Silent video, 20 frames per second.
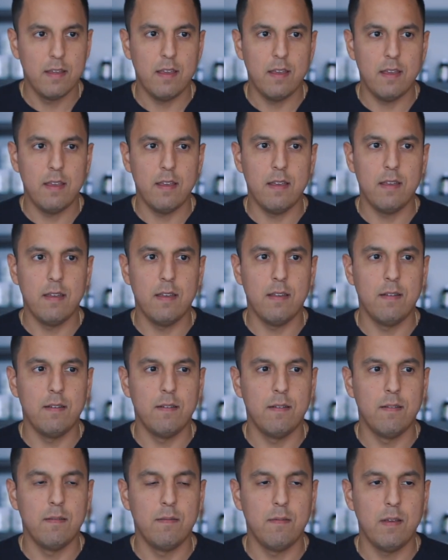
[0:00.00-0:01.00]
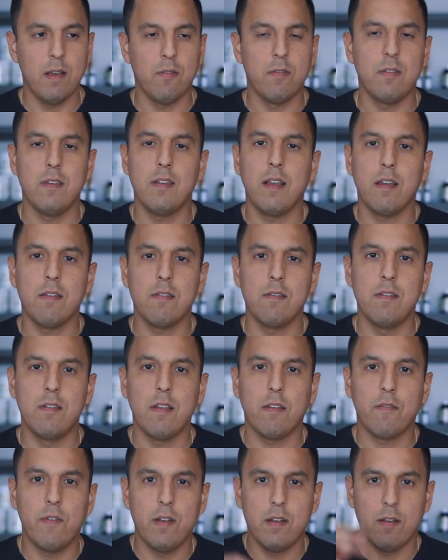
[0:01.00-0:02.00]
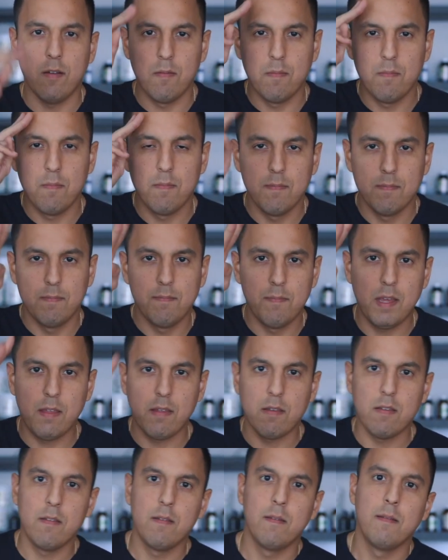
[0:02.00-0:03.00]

And yeah, I'll see you guys in the next video. Peace.